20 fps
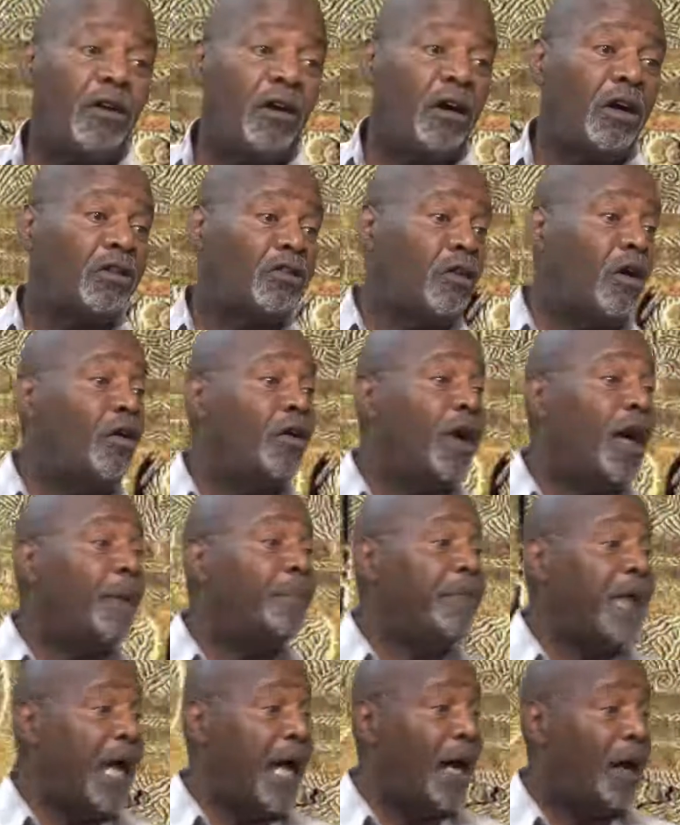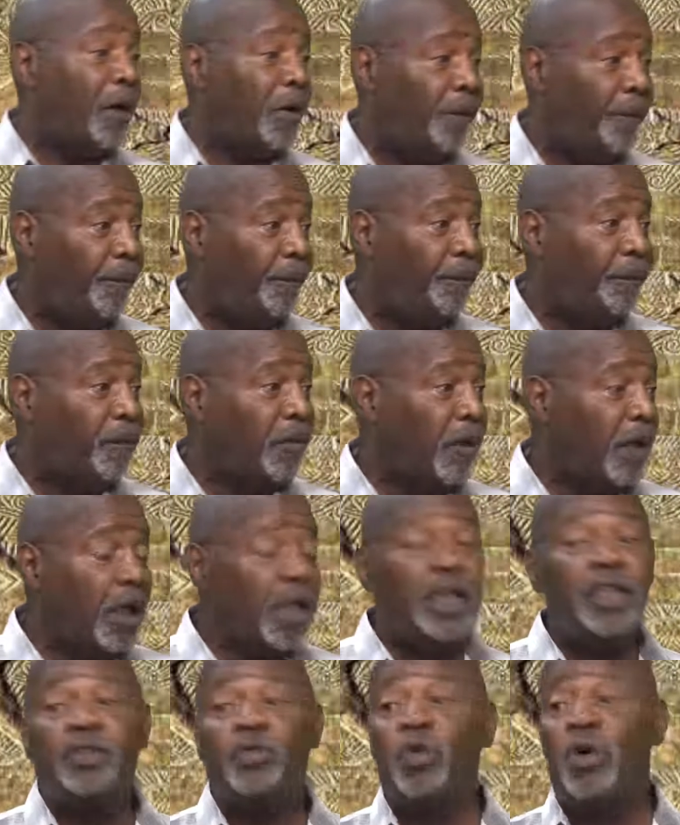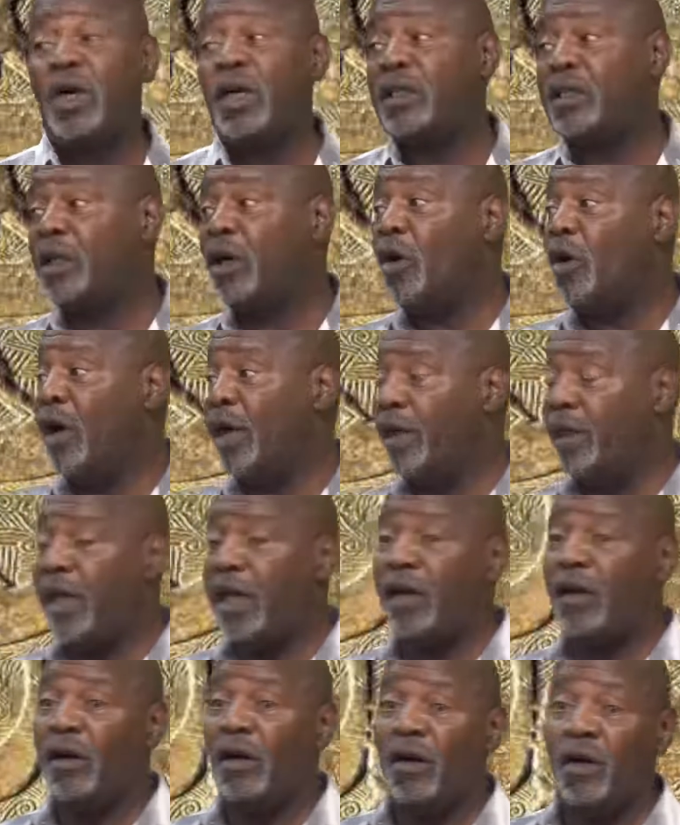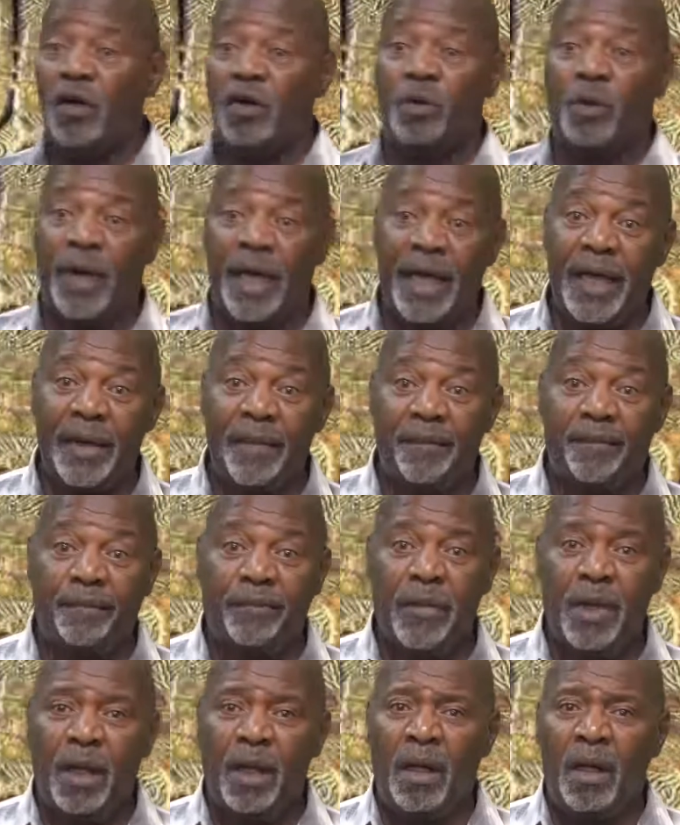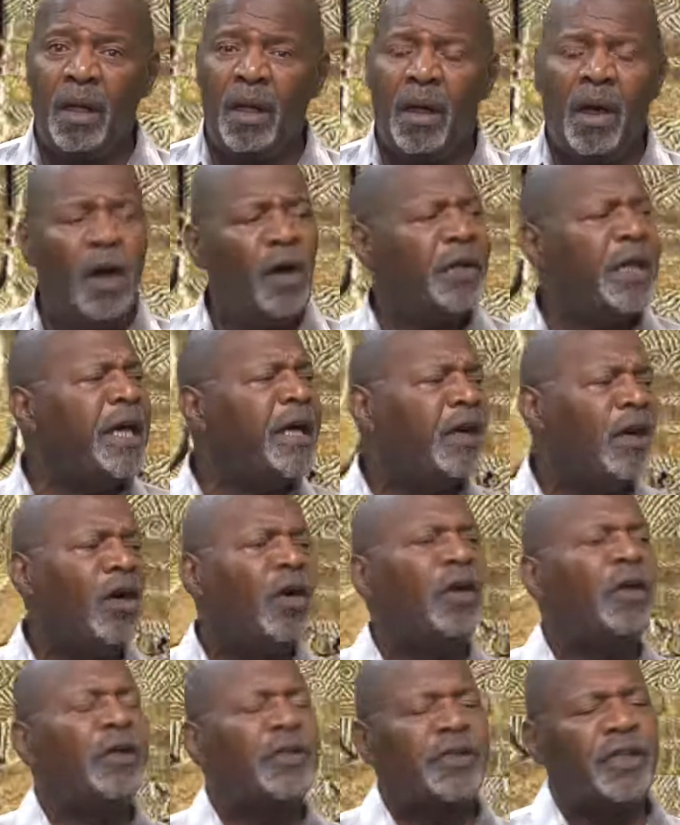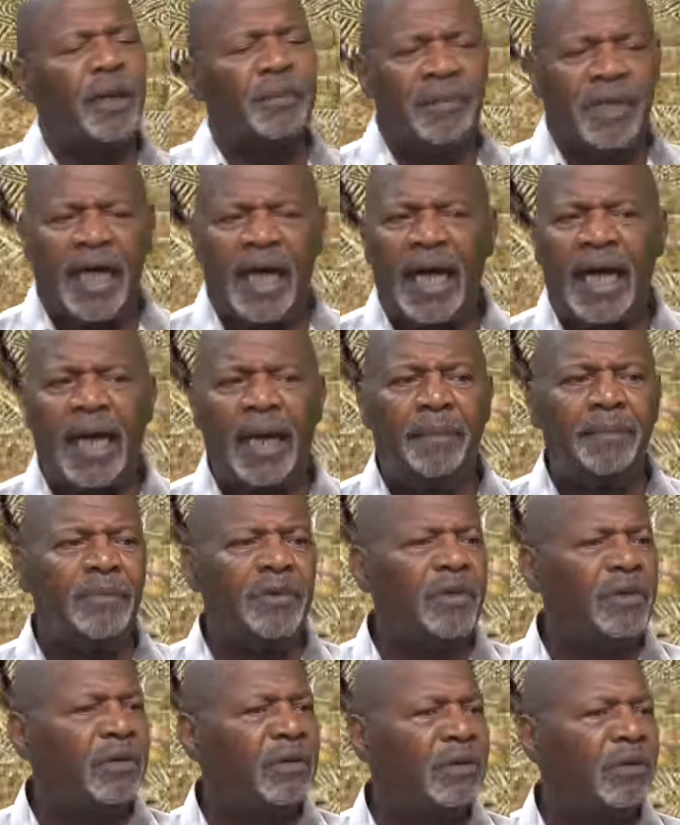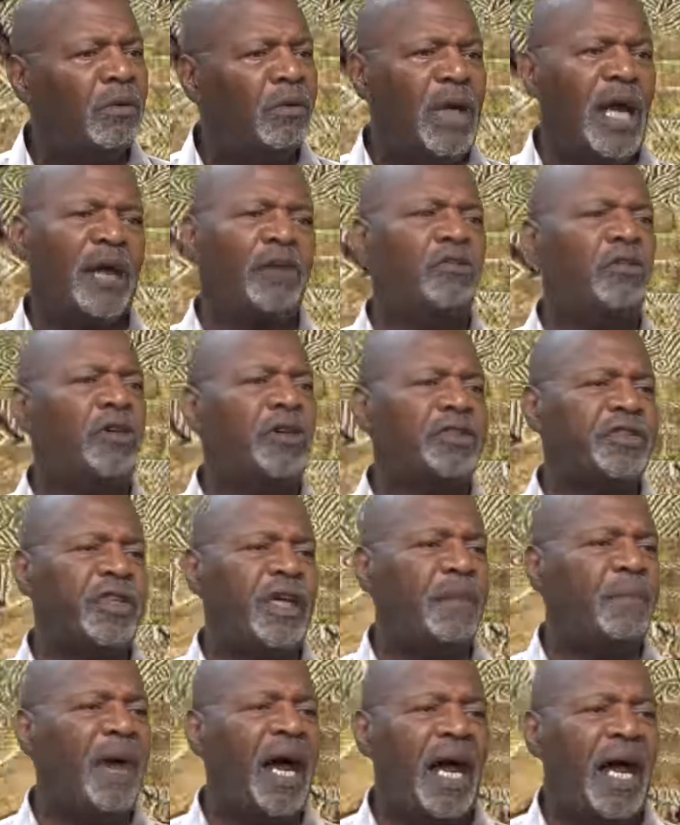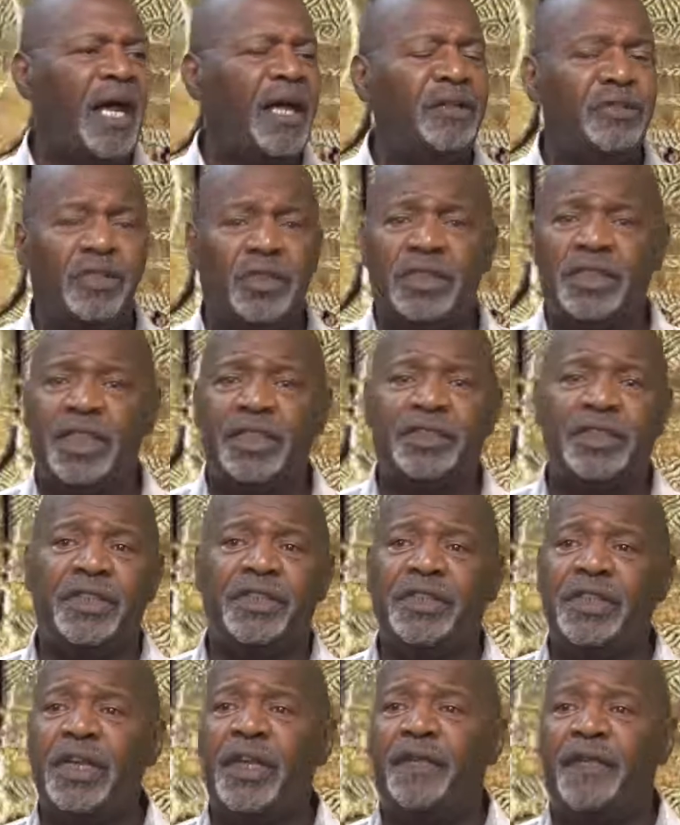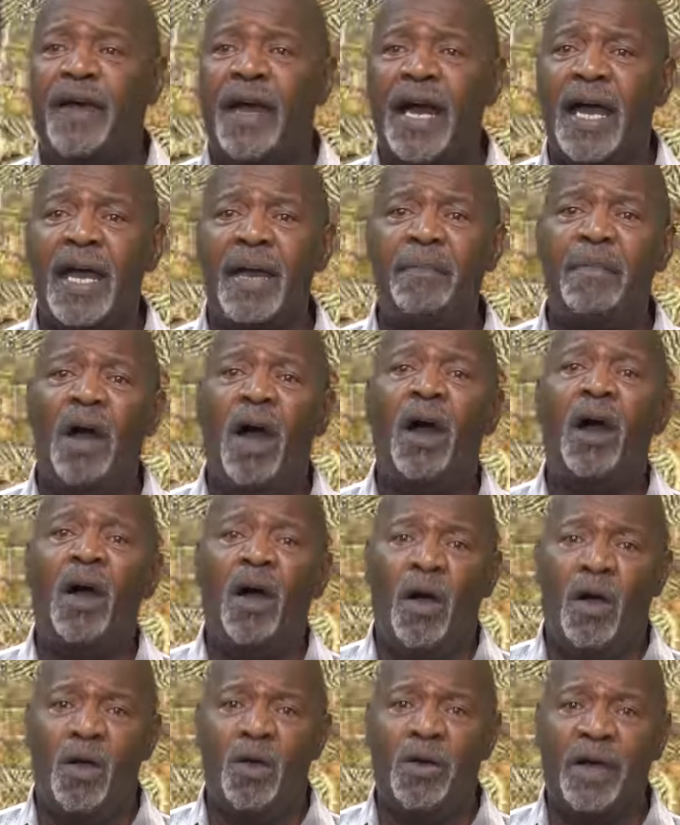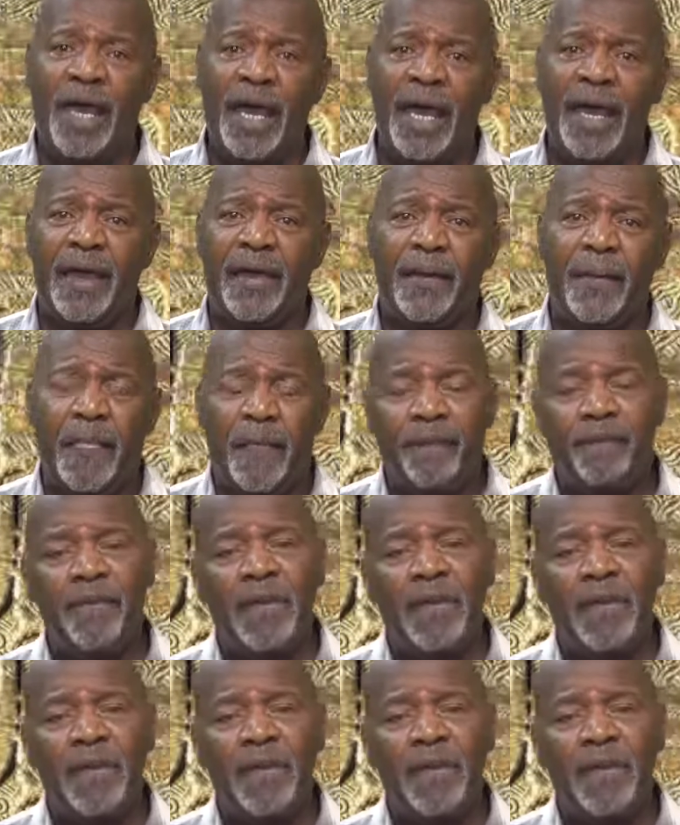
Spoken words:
are all grown up now, each one going their own way. Or they call sometimes when I cross their minds, or just to see if I'm okay.